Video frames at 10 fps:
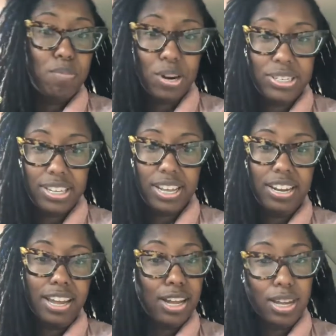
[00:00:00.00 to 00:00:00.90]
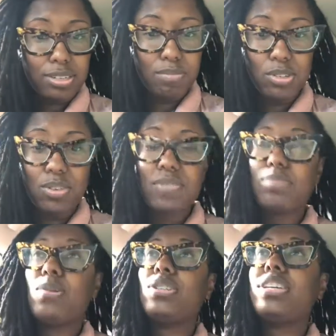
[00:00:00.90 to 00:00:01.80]
person, like a customer service
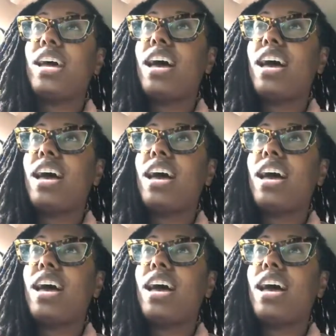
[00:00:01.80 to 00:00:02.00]
person.